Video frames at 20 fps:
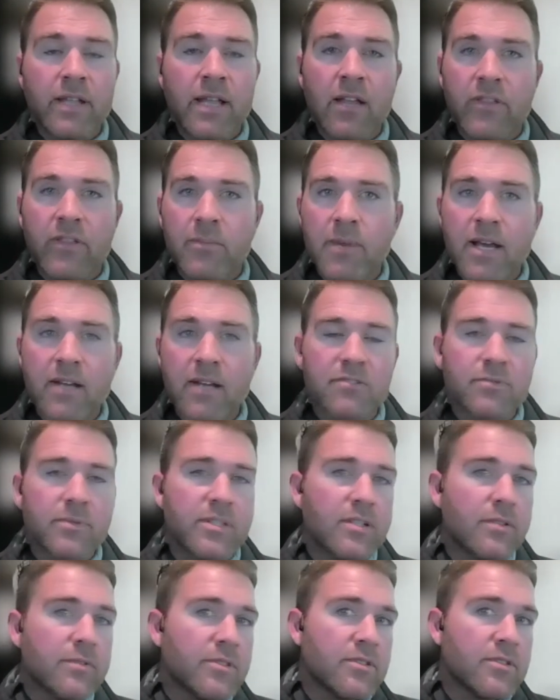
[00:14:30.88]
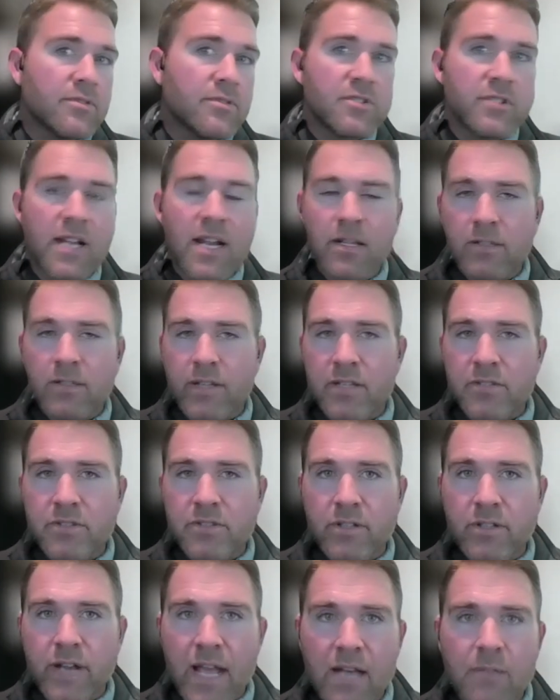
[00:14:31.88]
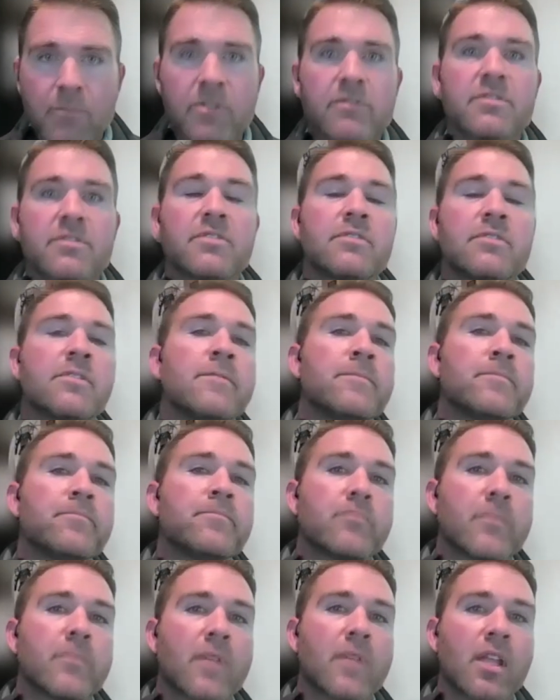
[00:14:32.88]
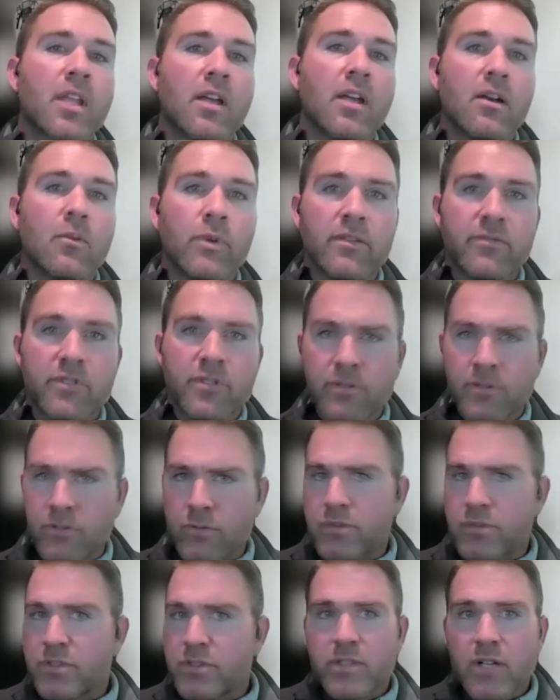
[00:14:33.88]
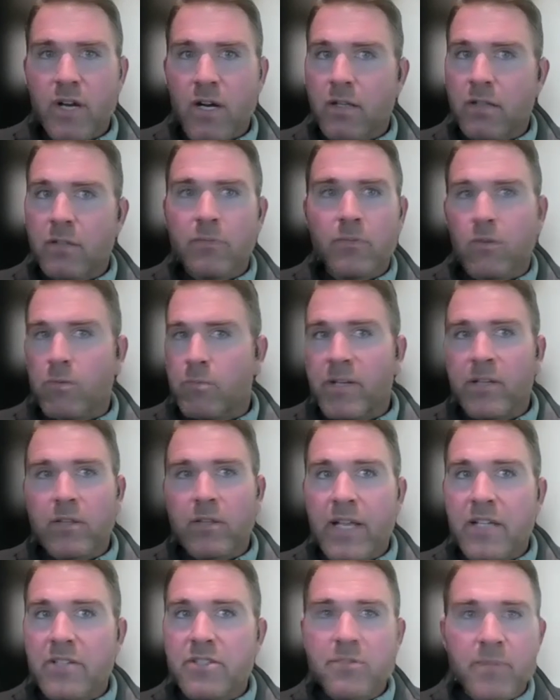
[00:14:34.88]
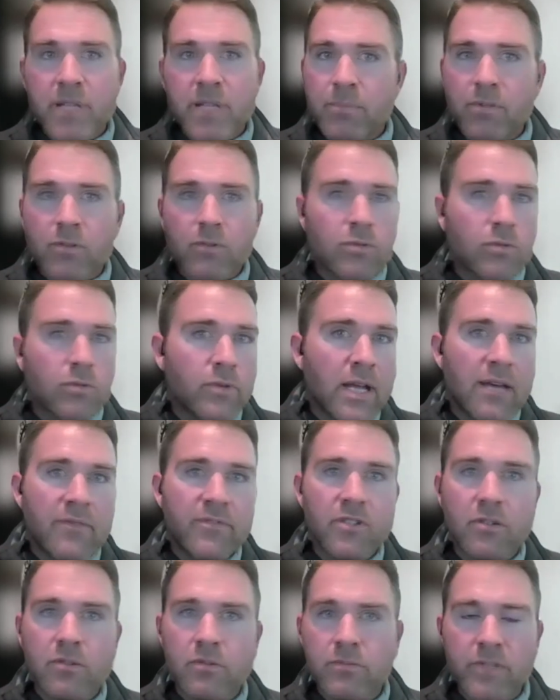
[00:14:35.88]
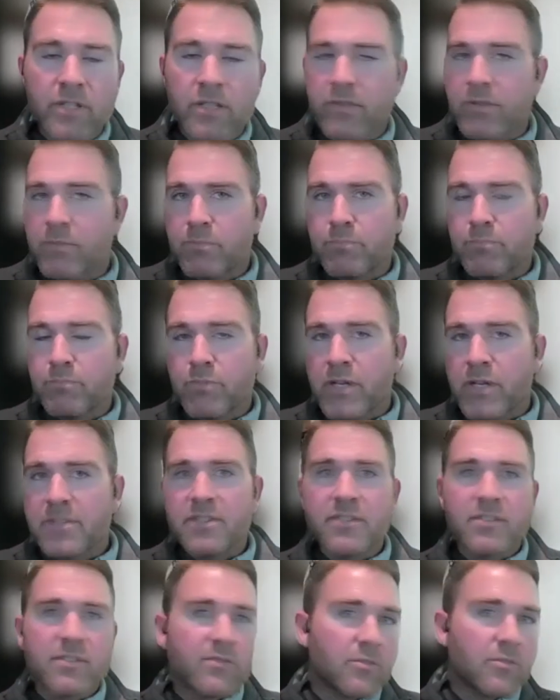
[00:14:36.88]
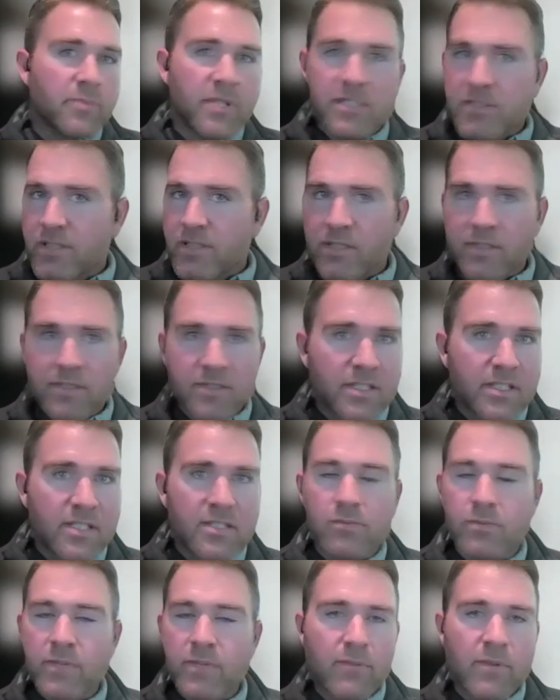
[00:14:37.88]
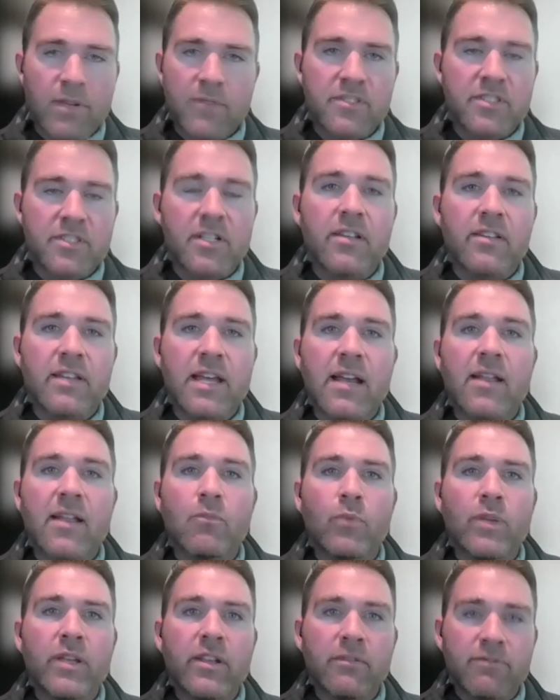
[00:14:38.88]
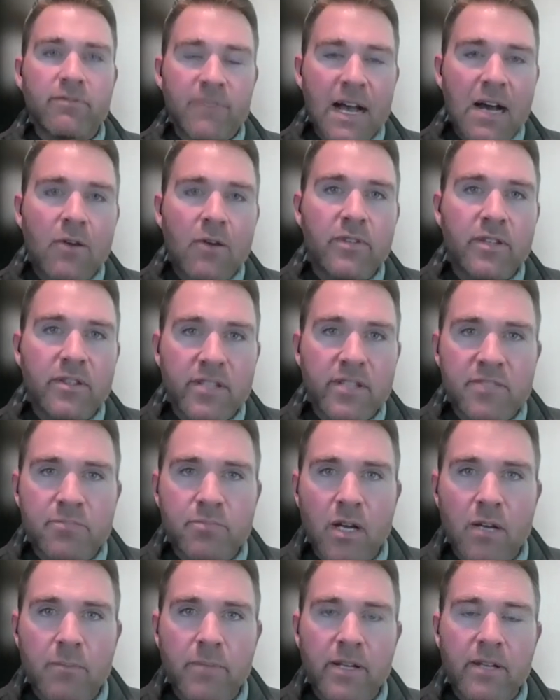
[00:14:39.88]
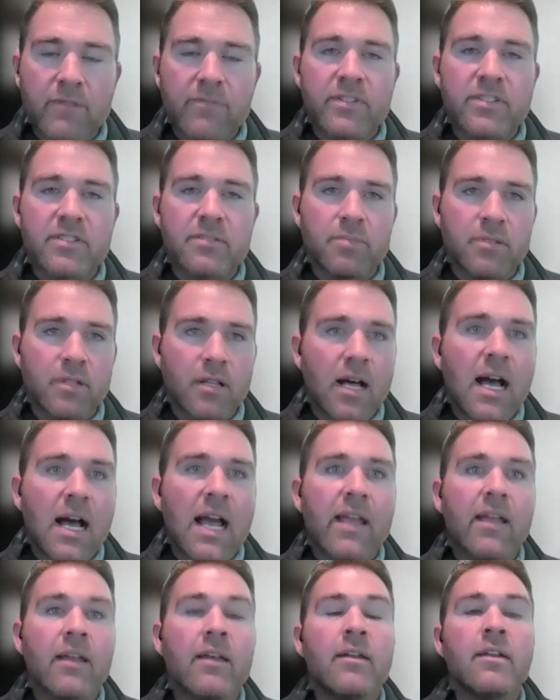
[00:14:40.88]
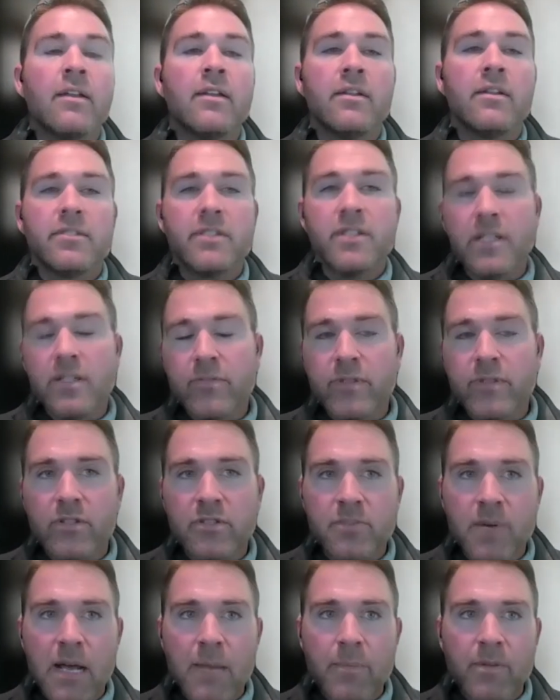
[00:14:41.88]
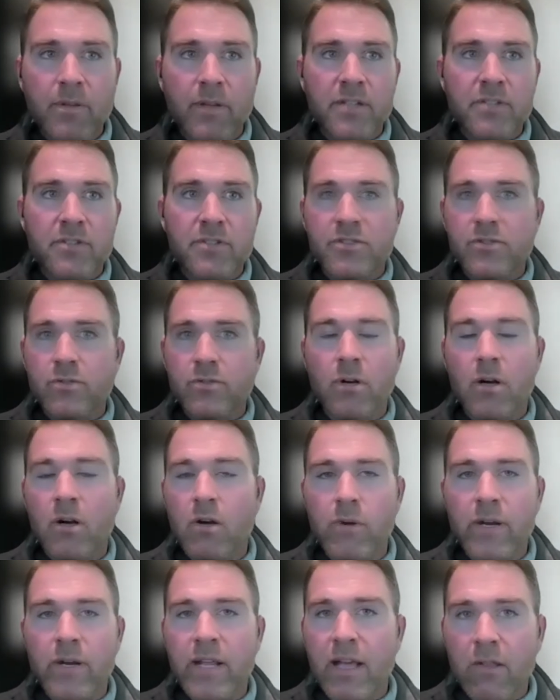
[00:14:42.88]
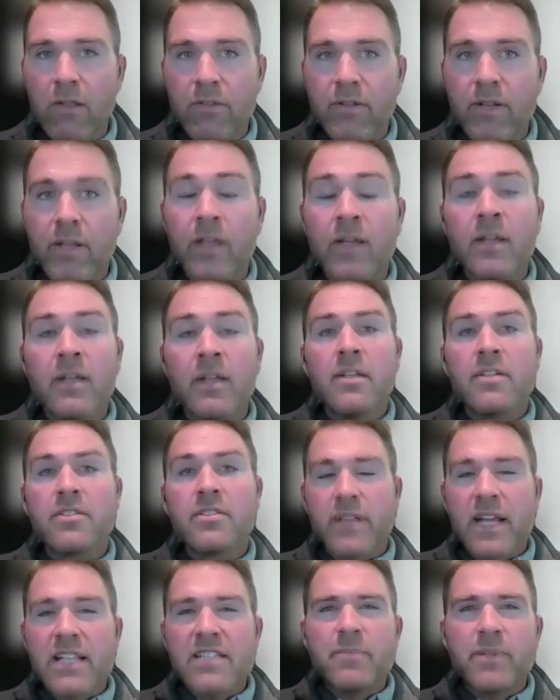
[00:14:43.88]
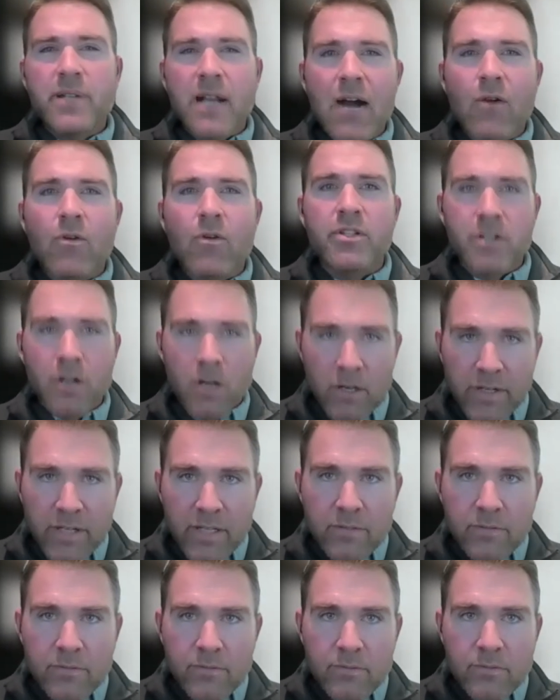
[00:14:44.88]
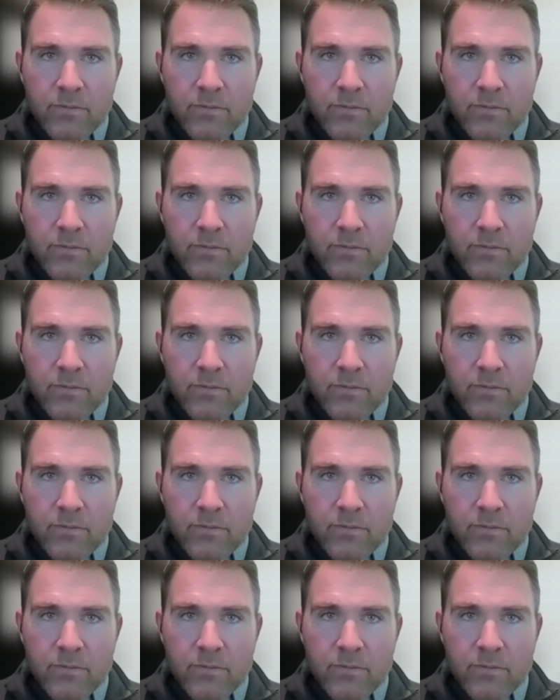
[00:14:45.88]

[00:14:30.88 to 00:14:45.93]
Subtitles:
healthy models. We don't use genetically engineered animals. We have used young or middle-aged people who have no, the presence of obesity, disease. We haven't studied that. And we have found that these broad benefits apply to even those populations who are already healthy. So that's been our target,